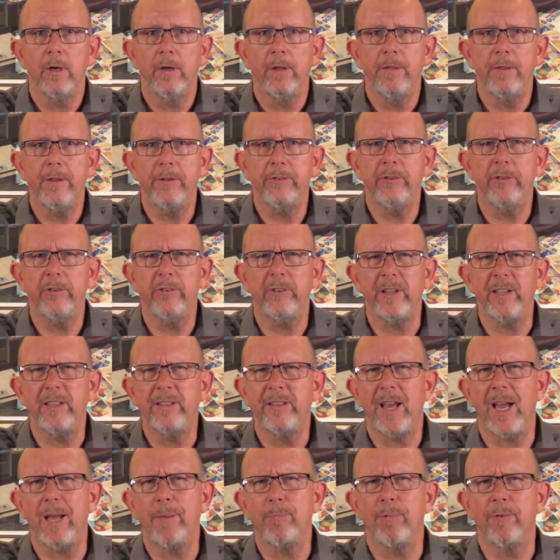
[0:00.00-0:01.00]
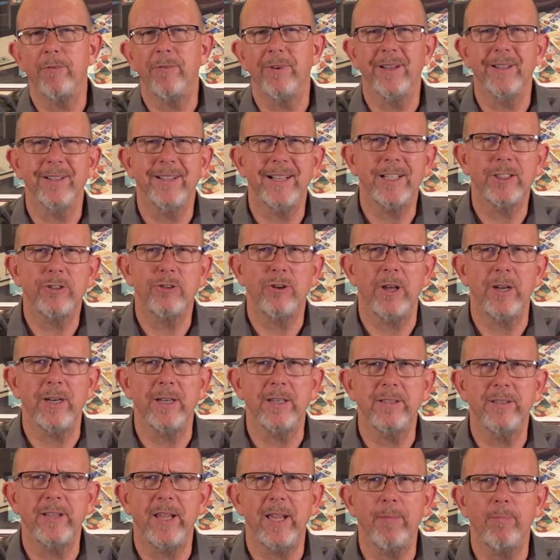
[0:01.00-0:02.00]
This is a type of
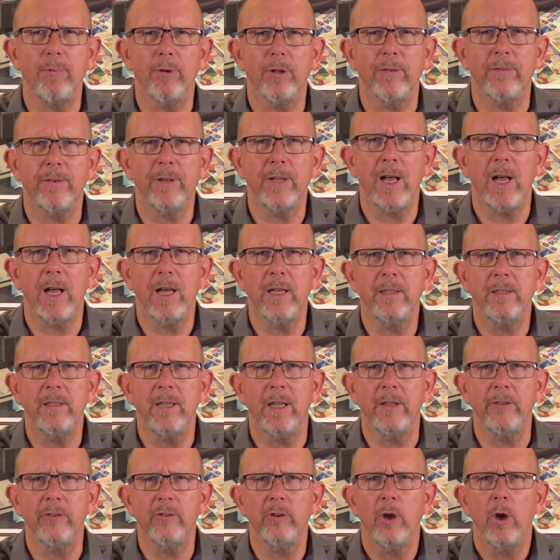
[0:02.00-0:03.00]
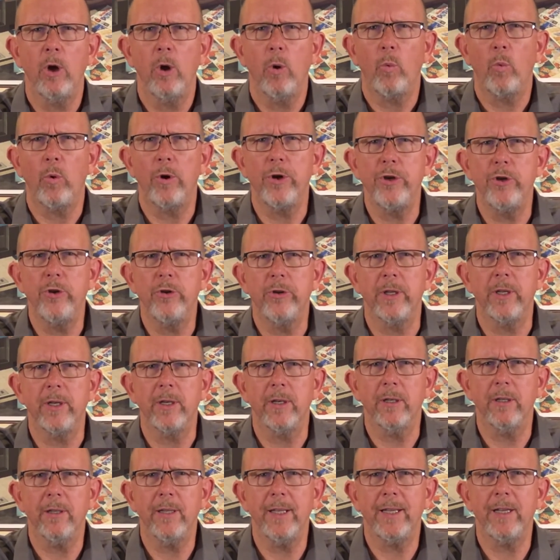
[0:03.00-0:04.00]
electronic table of contents where you can
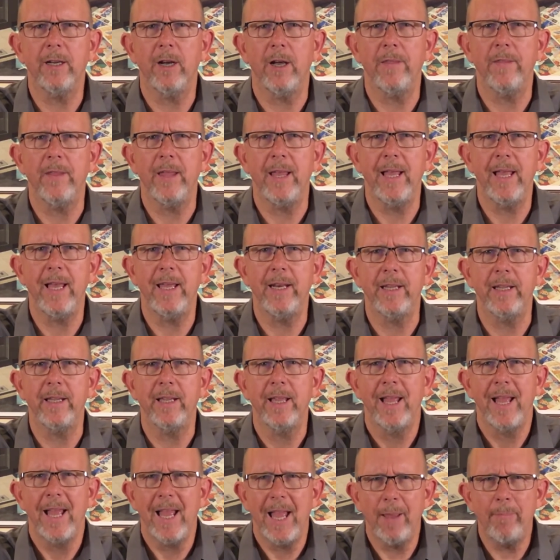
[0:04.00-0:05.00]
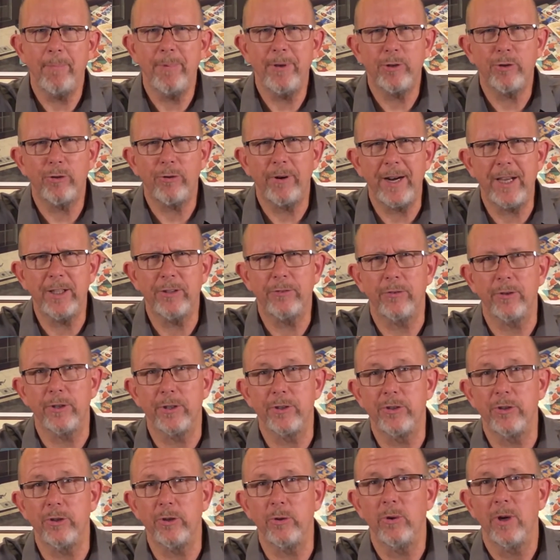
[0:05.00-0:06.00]
click on the heading and be
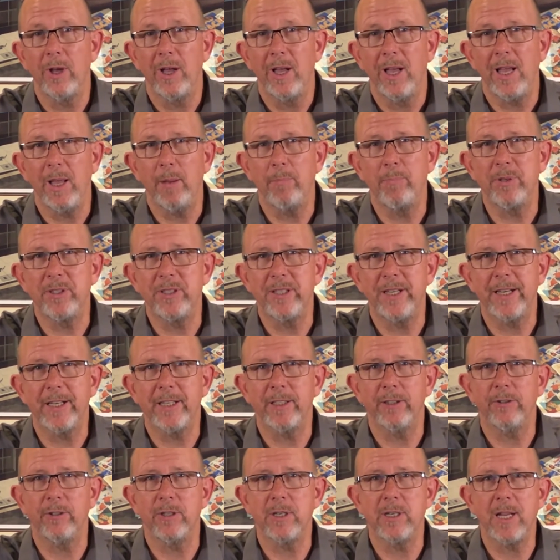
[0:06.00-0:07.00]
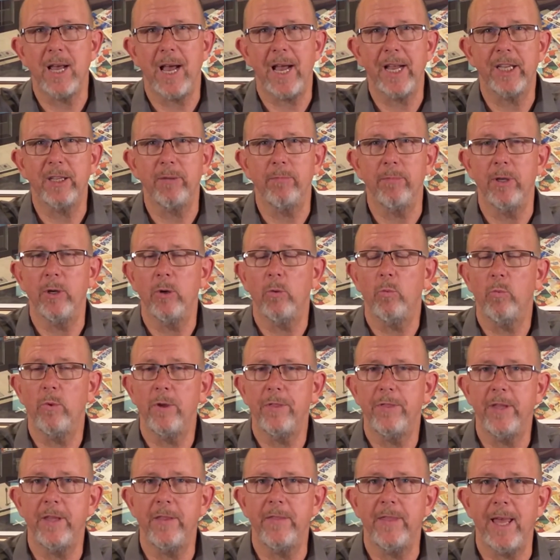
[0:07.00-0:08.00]
transferred to a particular document
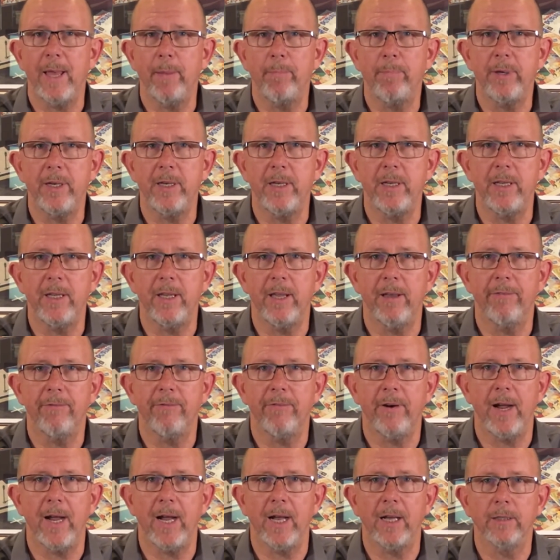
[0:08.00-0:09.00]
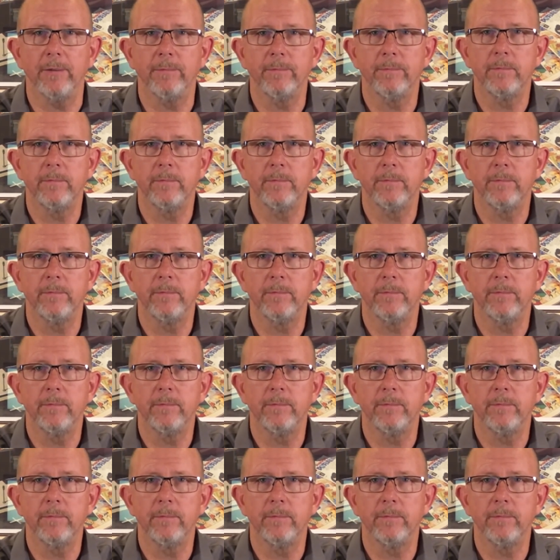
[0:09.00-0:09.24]
within that PDF file.